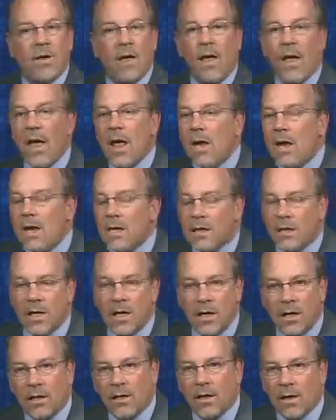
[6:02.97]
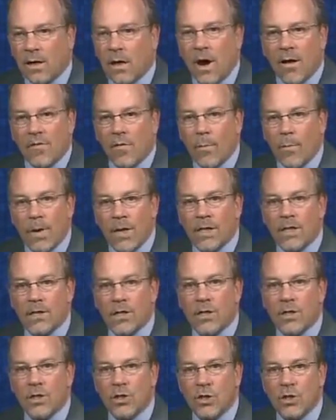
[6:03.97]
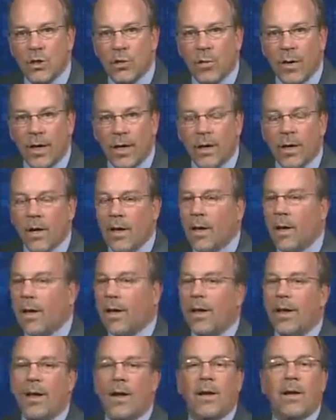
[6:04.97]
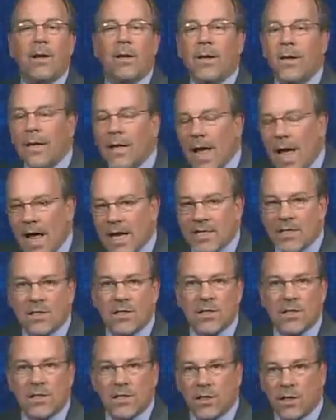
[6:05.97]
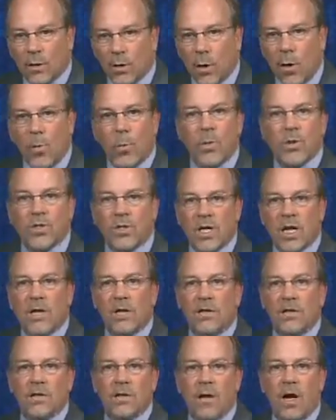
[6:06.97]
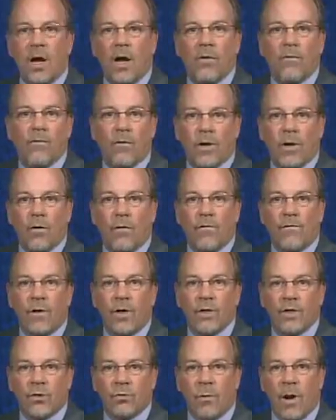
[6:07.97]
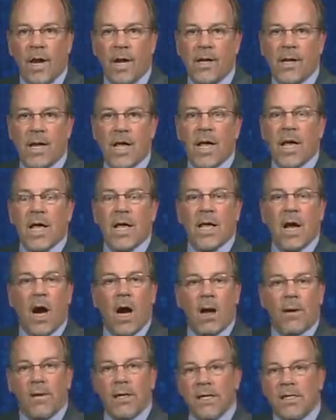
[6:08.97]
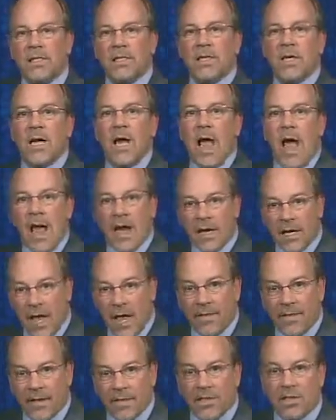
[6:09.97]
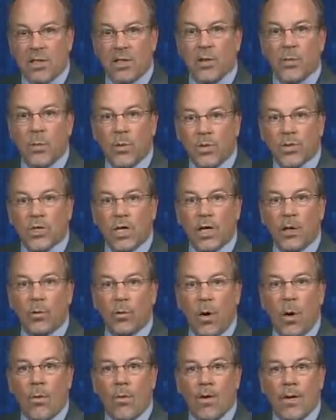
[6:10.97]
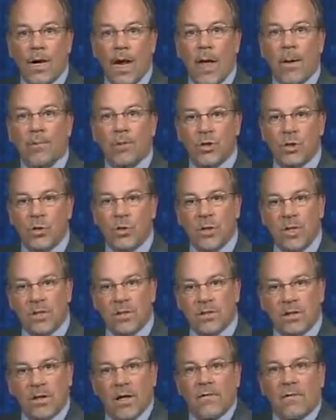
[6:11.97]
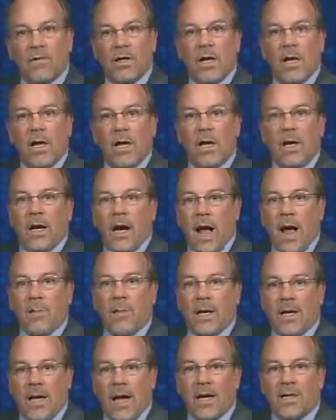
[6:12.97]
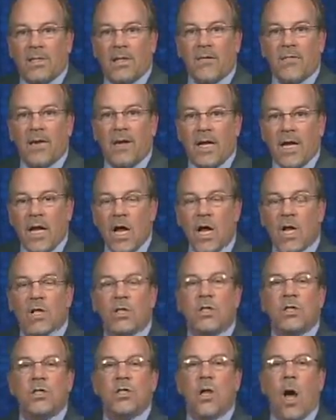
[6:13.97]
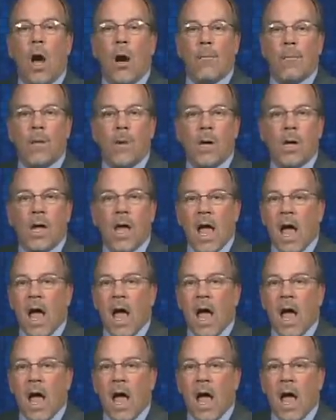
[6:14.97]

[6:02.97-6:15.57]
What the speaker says: of anything the government is doing. Yes, 0% federal funds rate and the 6% growth in M2 is lifting economic activity some.